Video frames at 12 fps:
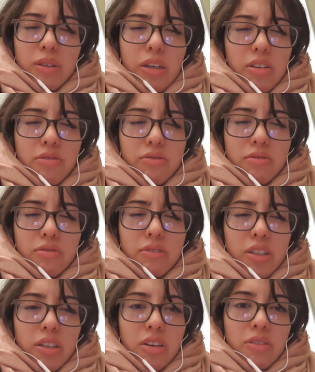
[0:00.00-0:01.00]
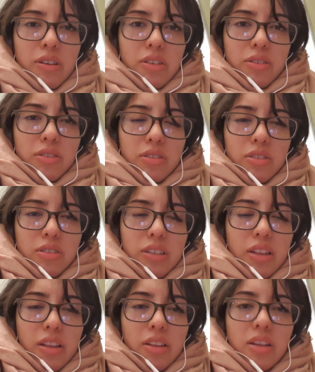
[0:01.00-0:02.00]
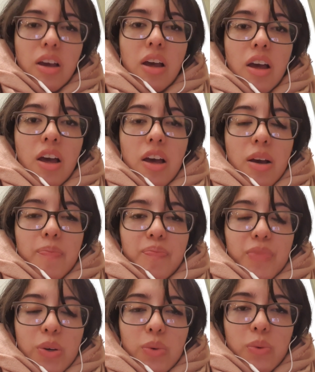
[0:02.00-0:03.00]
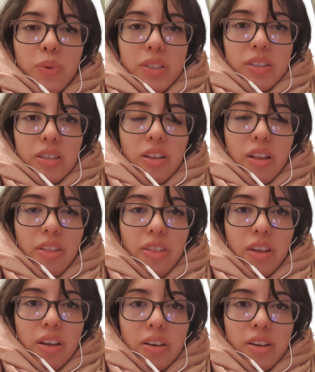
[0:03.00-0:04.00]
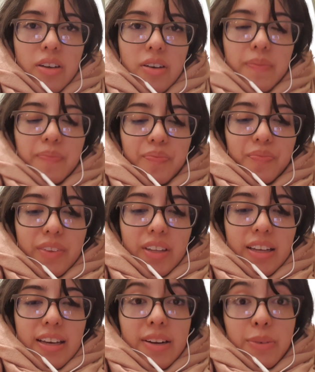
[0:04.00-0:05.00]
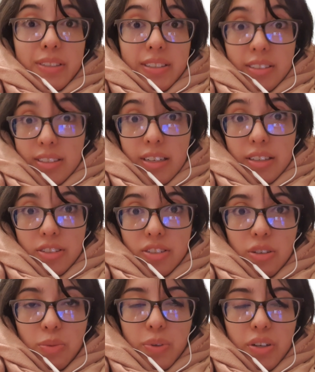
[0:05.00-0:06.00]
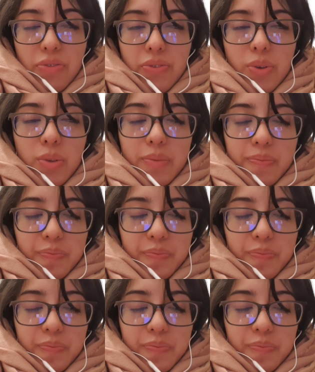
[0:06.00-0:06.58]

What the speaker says: I don't really know how you say that, but we saw that thing, and it was like so beautiful.